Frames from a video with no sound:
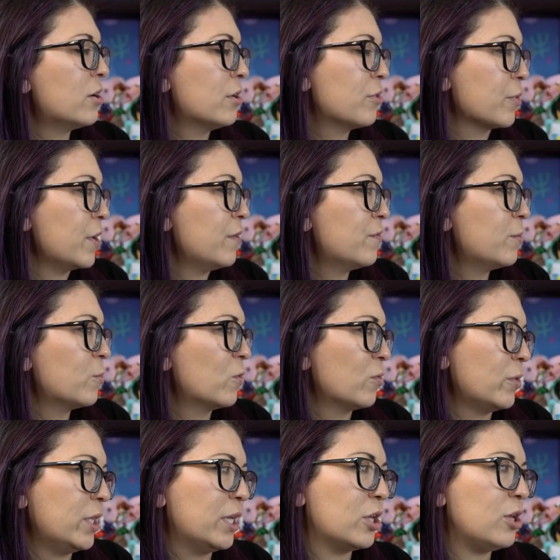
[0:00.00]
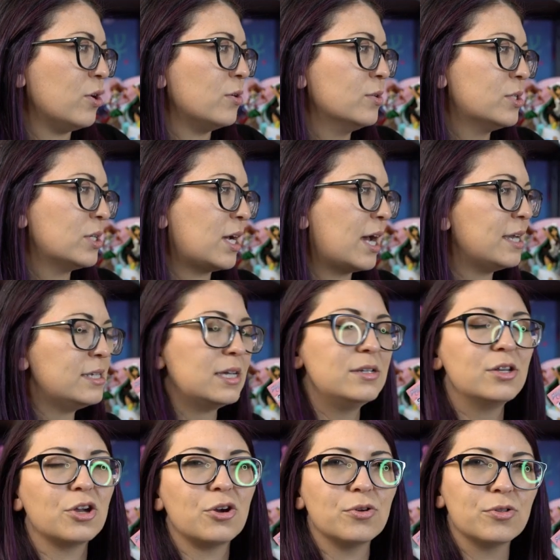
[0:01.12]
all three of them were really cute. I tend
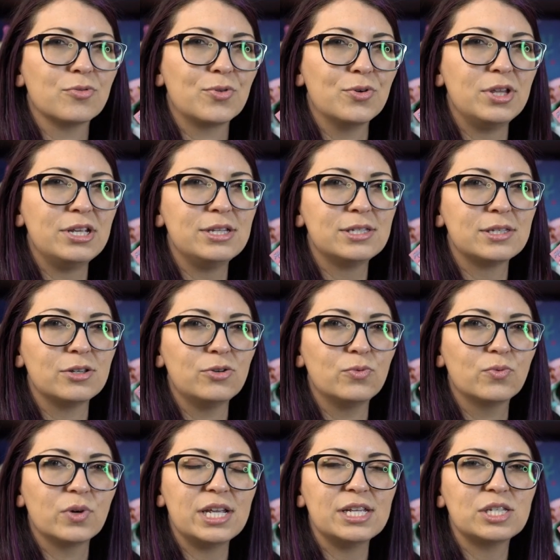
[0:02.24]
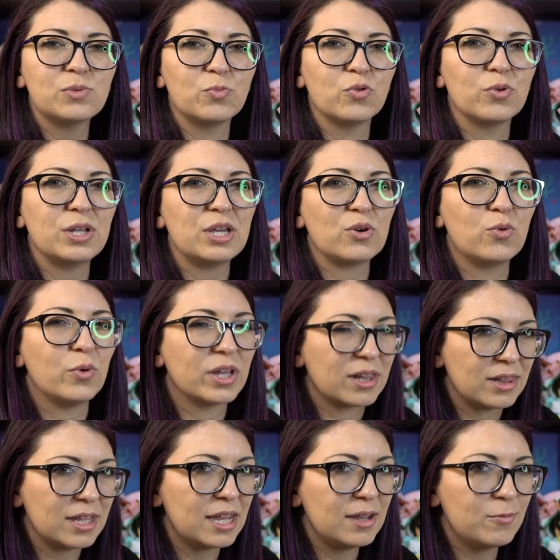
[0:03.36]
to go through these little rings pretty
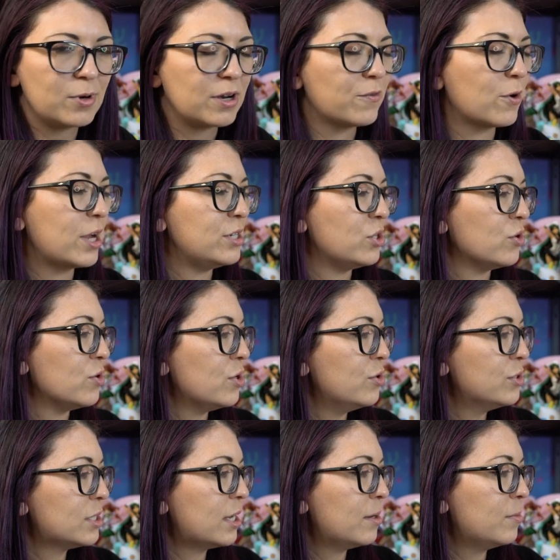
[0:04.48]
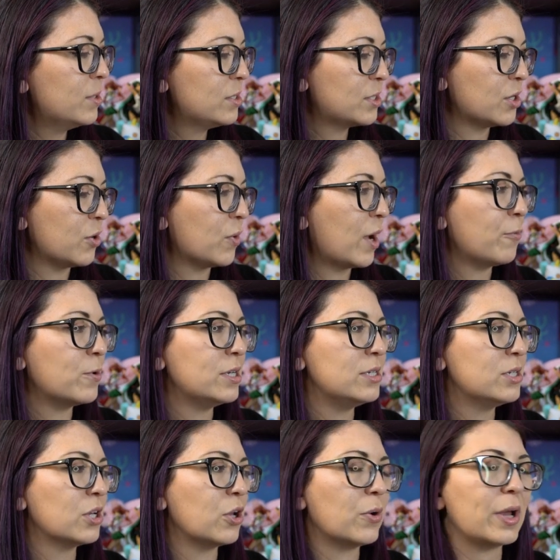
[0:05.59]
quickly whenever I do use them, so I
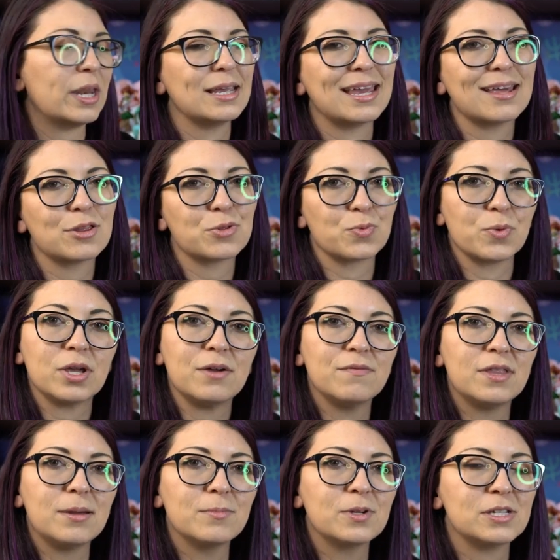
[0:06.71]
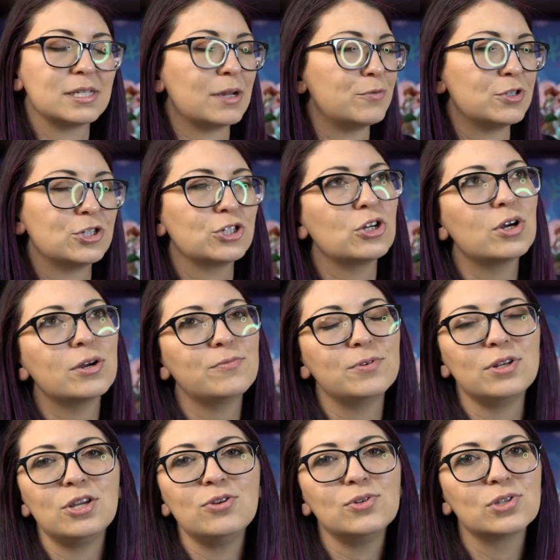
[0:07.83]
wanted to go ahead and get three of them because I was sure I
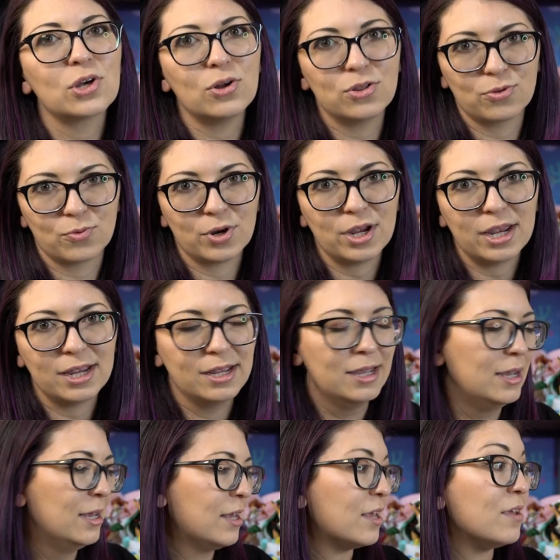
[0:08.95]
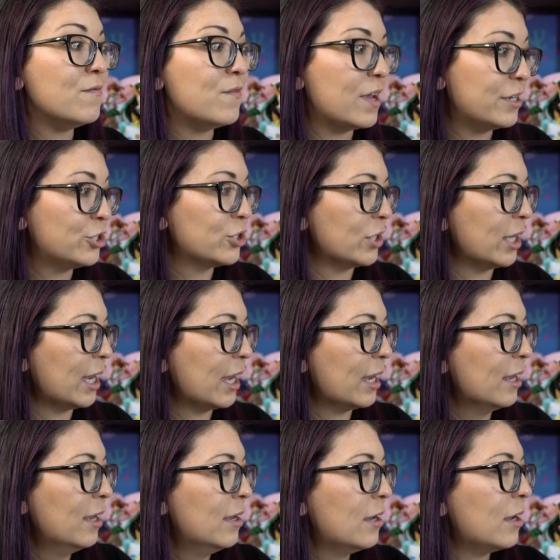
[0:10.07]
would use all three eventually.
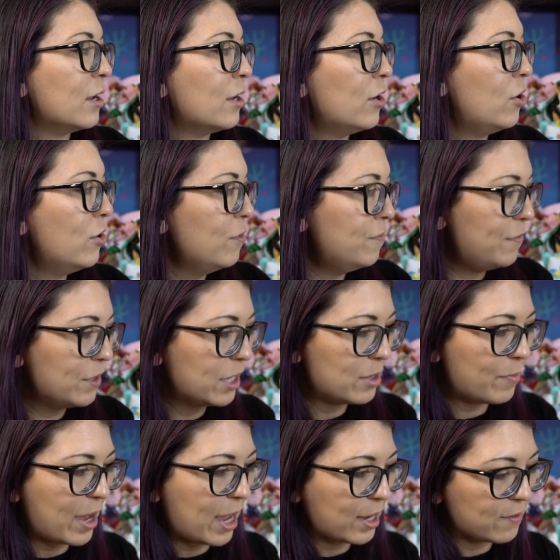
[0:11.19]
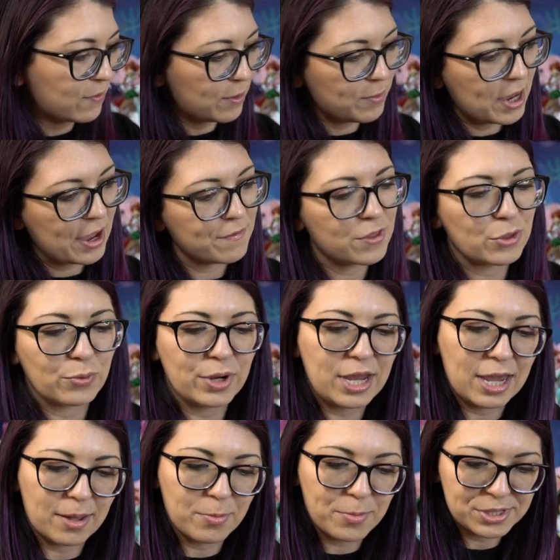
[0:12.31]
Uh, hopefully the back of them have
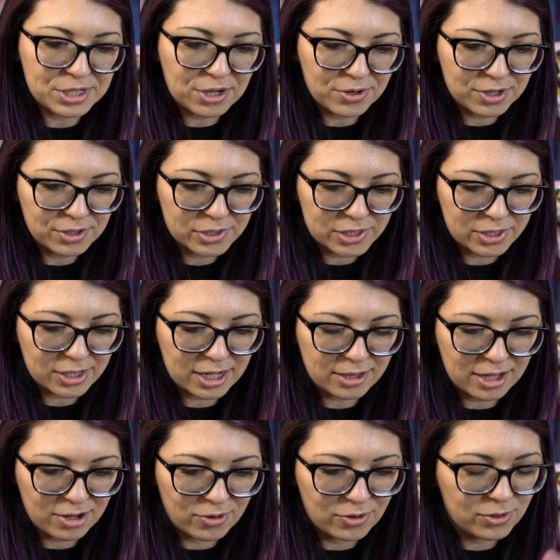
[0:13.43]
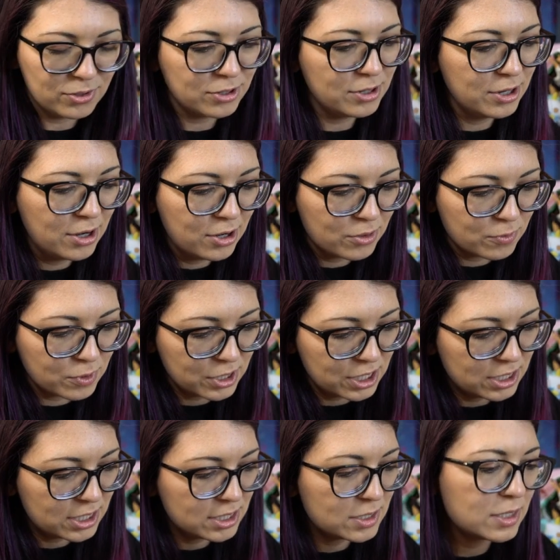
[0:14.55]
3M material so that they hold really
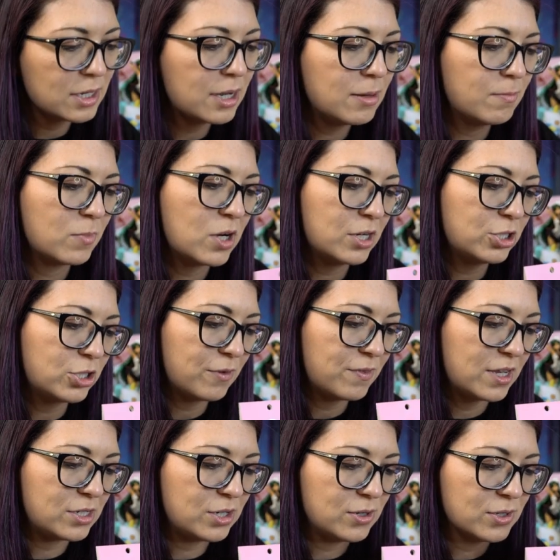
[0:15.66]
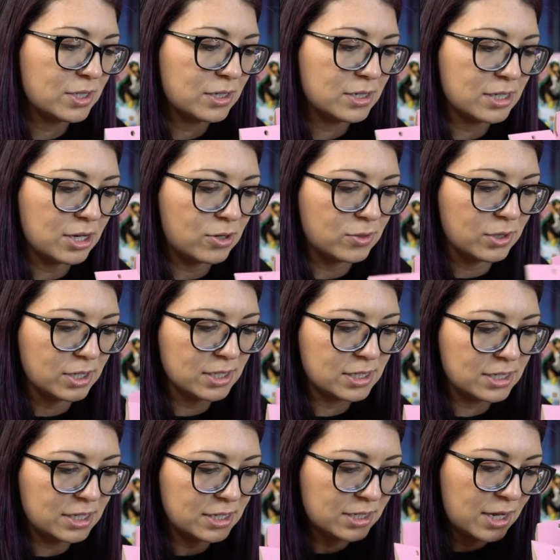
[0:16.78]
nicely. Not sure if they do since they don't list
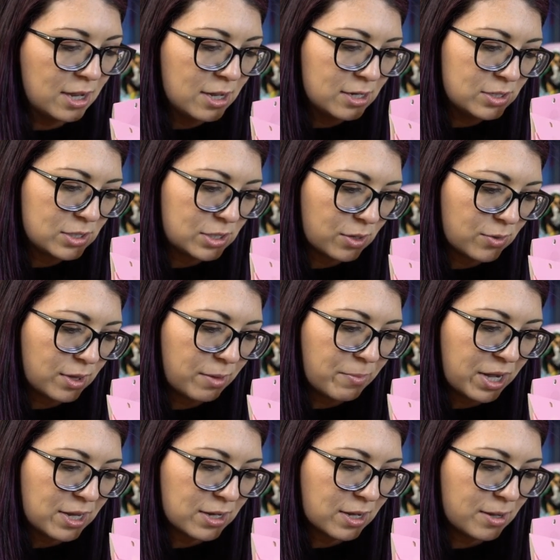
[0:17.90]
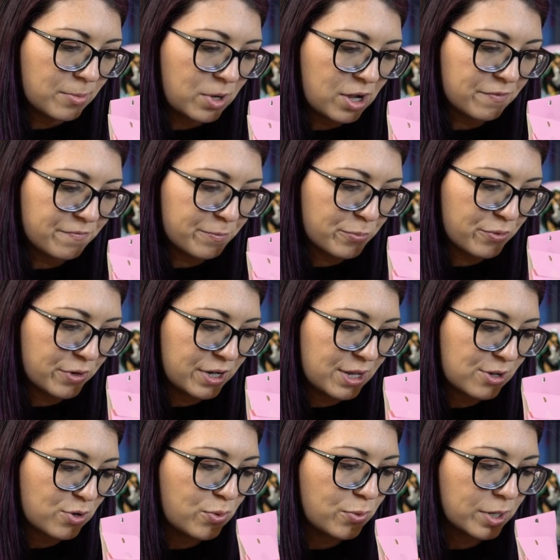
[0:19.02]
it, so they might come off pretty
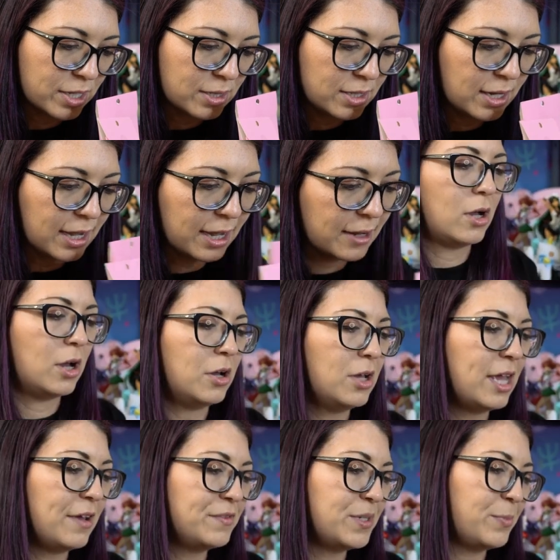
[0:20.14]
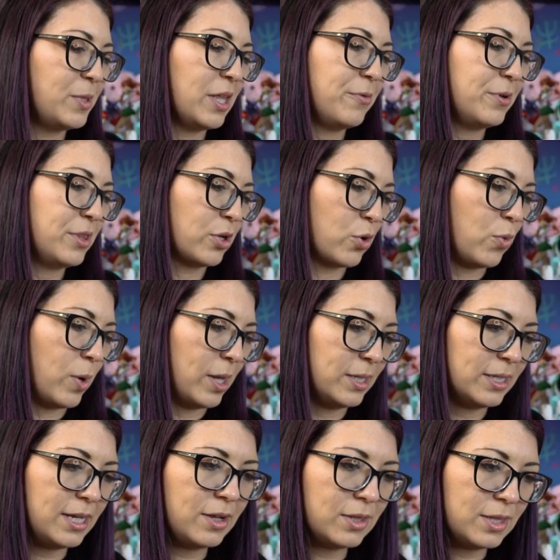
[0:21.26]
quickly. I'll have to play with the
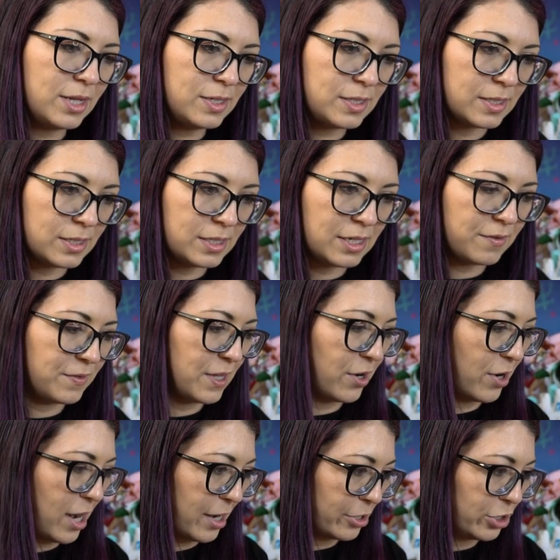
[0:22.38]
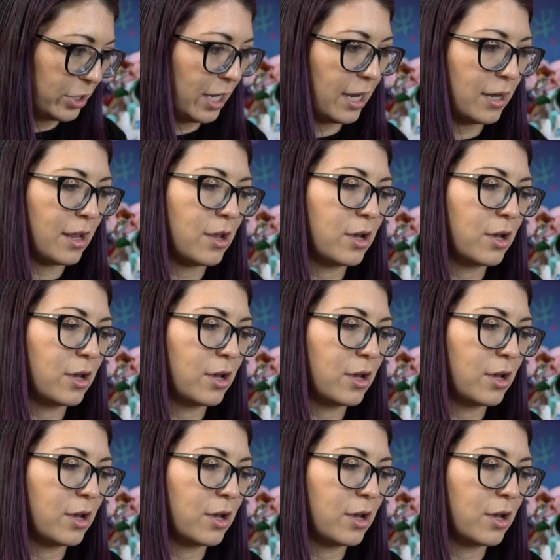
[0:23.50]
quality on these and see if they are actually any